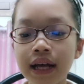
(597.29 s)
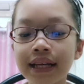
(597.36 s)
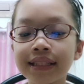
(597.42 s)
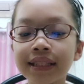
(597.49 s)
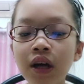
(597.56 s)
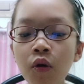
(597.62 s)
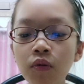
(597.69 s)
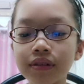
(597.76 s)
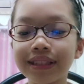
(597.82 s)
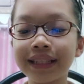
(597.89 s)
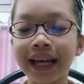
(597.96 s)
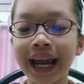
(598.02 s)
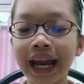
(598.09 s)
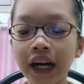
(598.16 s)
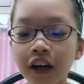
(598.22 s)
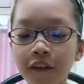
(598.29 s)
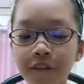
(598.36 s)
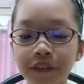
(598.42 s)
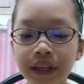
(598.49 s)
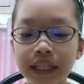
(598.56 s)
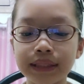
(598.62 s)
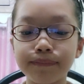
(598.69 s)
so scared
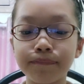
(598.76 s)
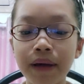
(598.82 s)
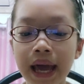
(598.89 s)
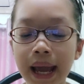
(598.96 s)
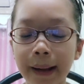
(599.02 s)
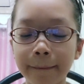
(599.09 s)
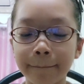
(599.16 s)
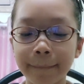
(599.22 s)
of these big